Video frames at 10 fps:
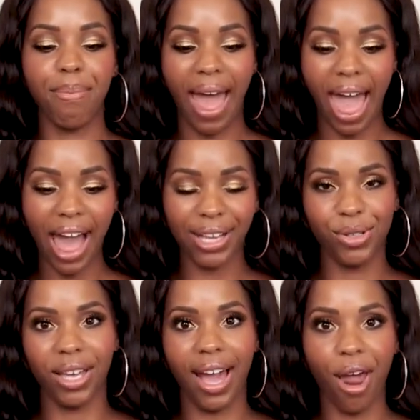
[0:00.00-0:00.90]
bag. So you
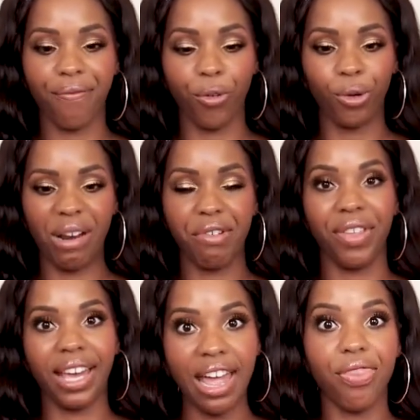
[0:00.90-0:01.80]
can kind of fold
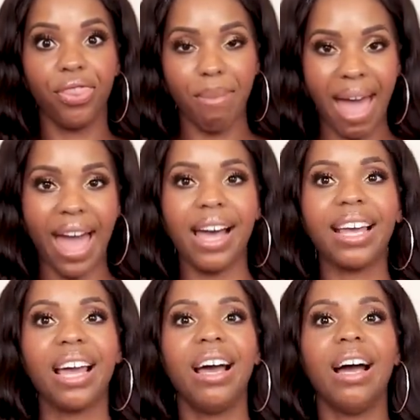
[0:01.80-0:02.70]
everything in the bag.
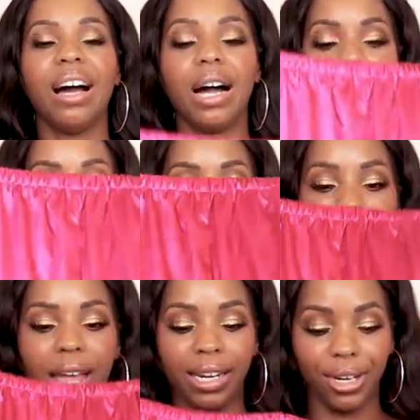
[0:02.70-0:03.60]
And
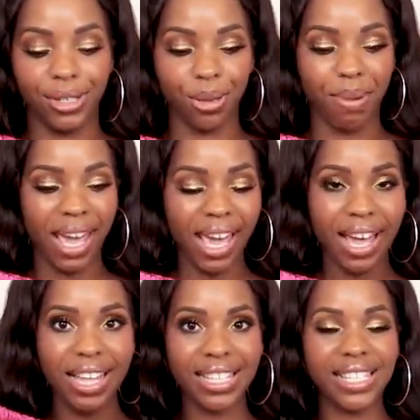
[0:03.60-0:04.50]
here's the
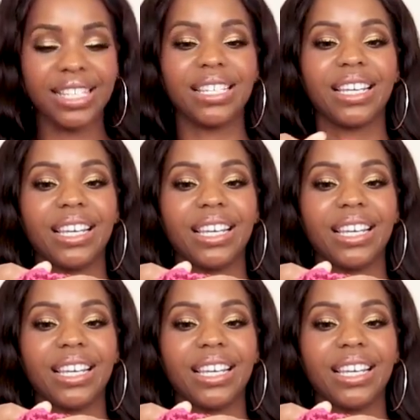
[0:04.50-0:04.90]
pants.